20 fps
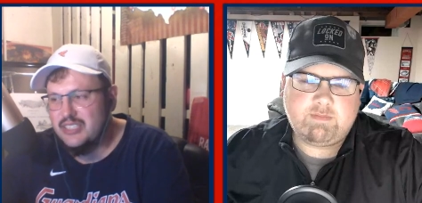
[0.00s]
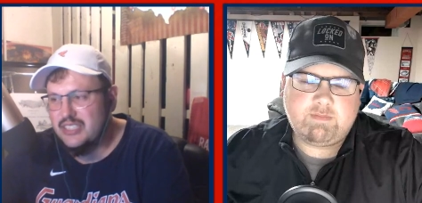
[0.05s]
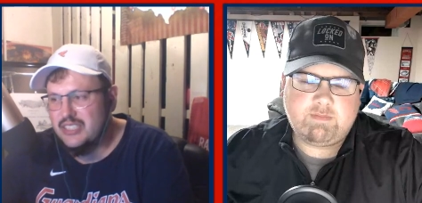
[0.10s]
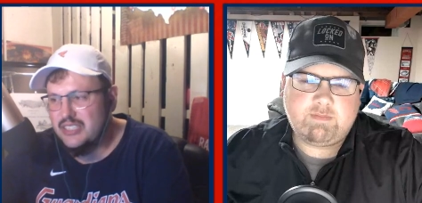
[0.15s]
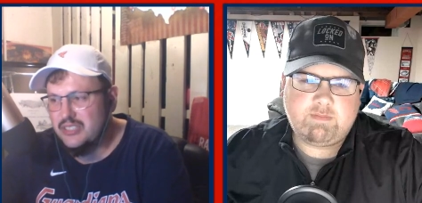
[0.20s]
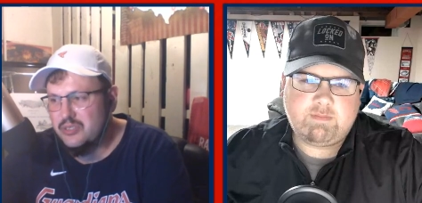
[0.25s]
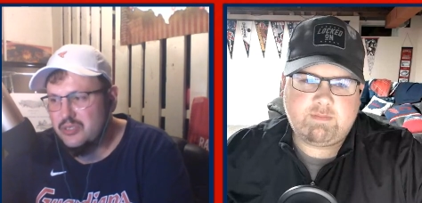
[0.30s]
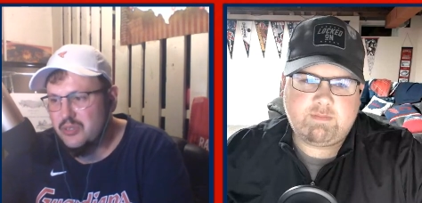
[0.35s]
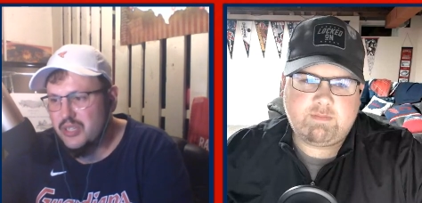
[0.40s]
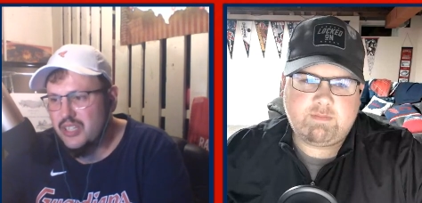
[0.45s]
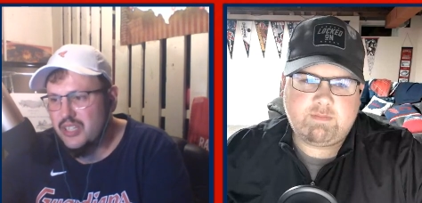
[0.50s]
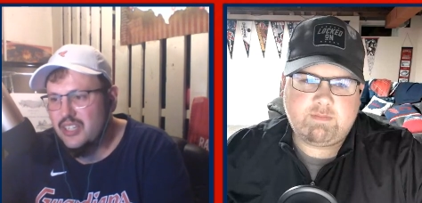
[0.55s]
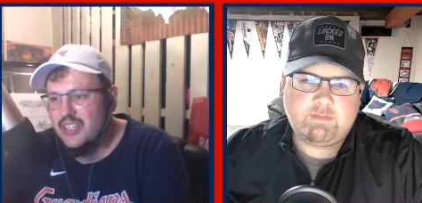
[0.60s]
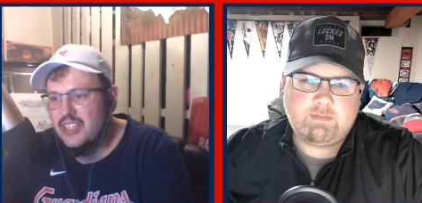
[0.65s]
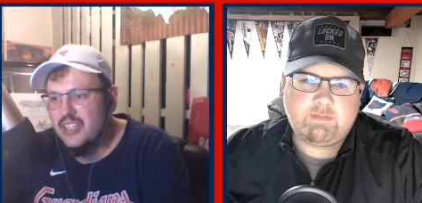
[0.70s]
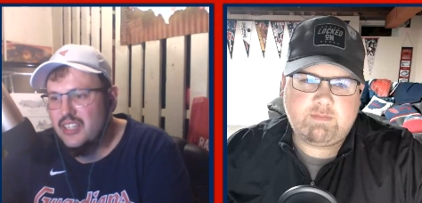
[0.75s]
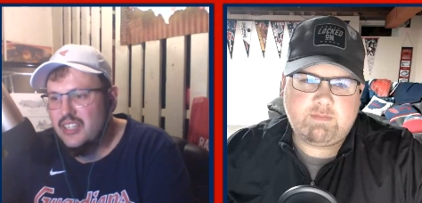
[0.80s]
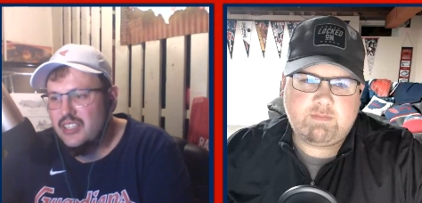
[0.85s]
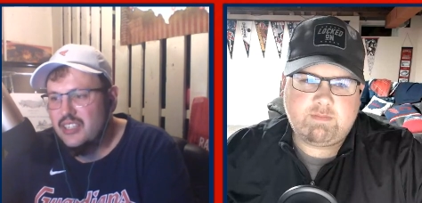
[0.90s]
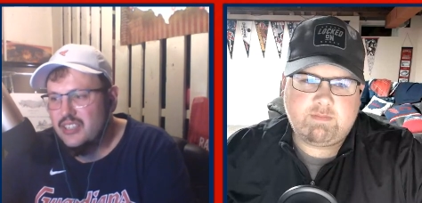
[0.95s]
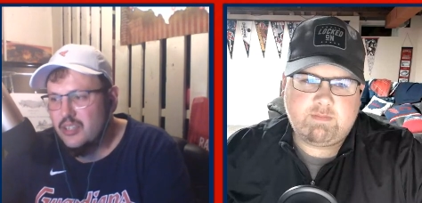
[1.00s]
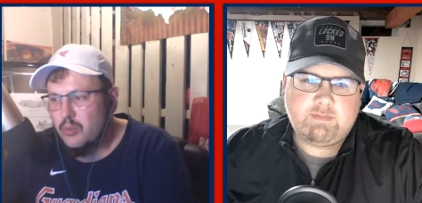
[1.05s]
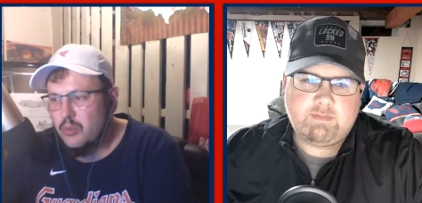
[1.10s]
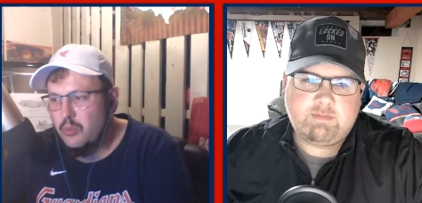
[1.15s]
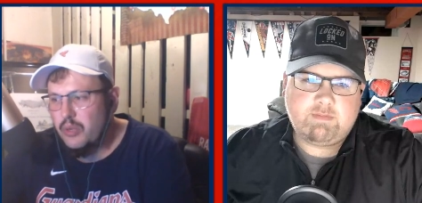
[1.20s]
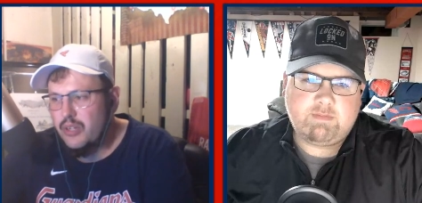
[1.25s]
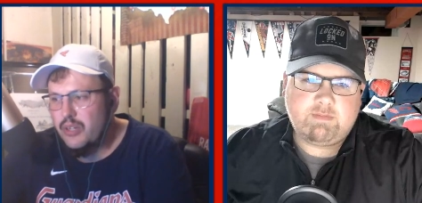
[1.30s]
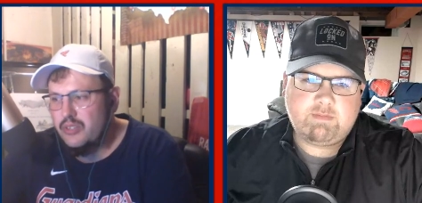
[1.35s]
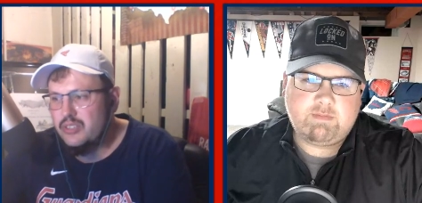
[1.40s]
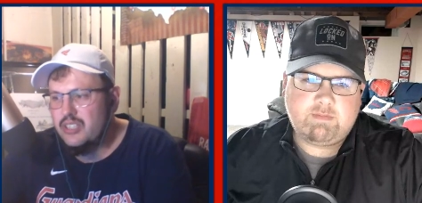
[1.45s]
Speaker 1: history. The
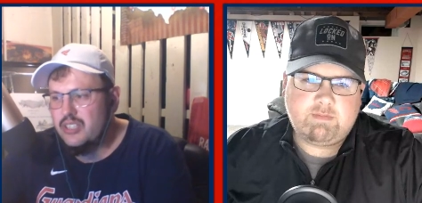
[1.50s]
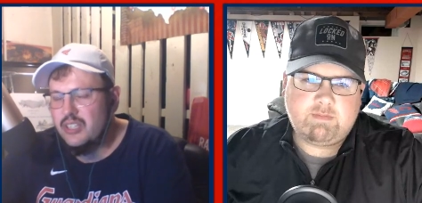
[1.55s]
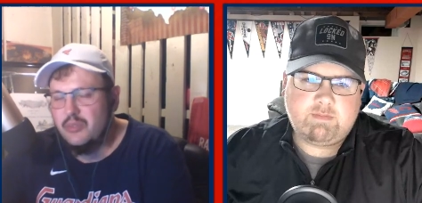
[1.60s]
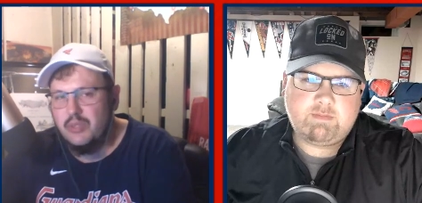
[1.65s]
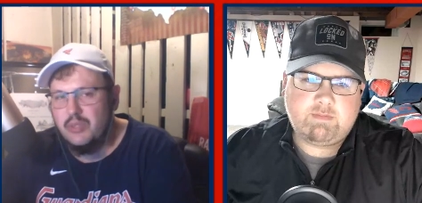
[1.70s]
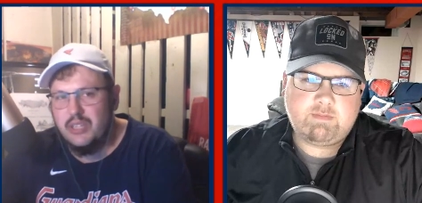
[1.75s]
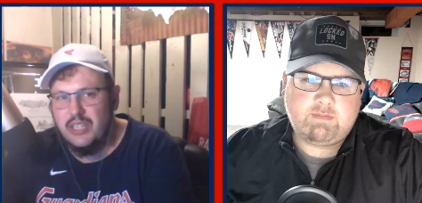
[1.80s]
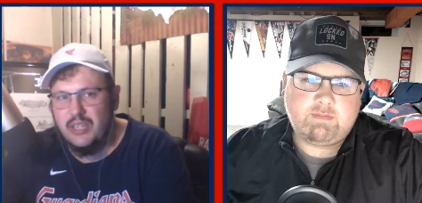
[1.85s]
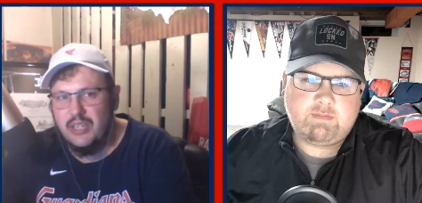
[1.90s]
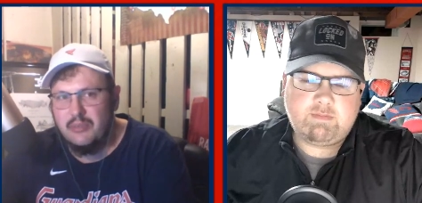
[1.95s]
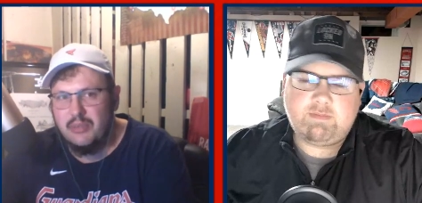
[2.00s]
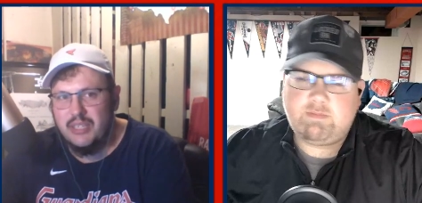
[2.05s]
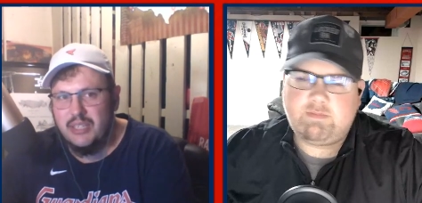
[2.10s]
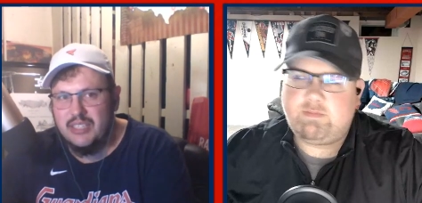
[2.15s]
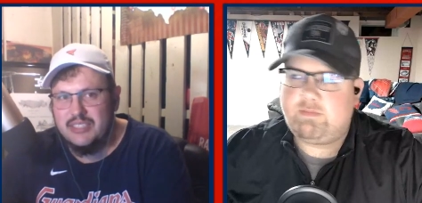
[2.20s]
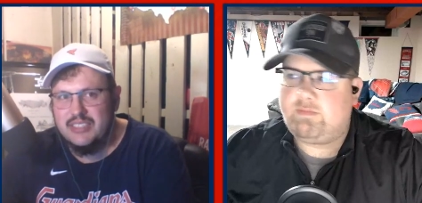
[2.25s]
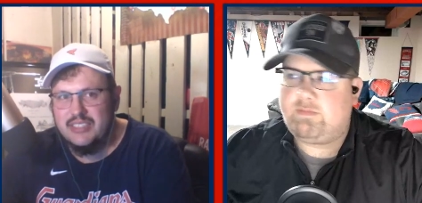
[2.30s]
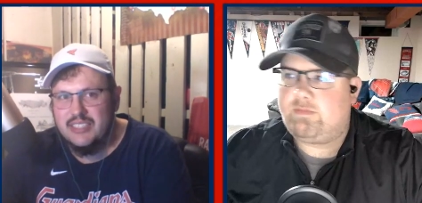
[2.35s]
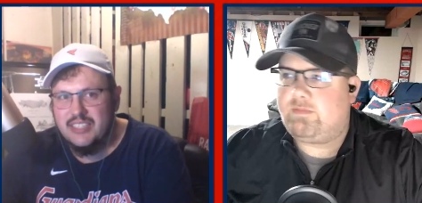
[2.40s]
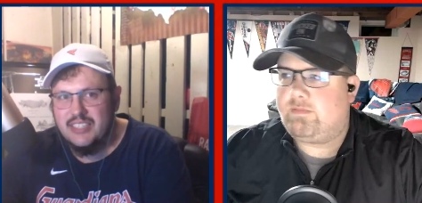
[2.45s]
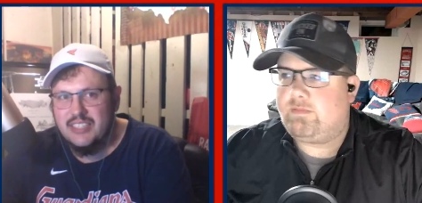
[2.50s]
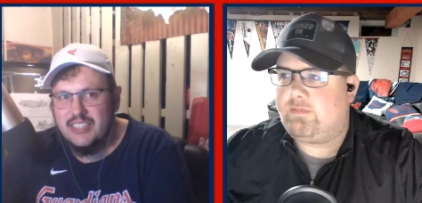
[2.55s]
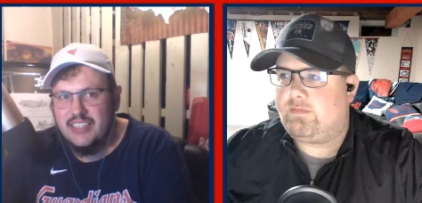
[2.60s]
weird thing with him is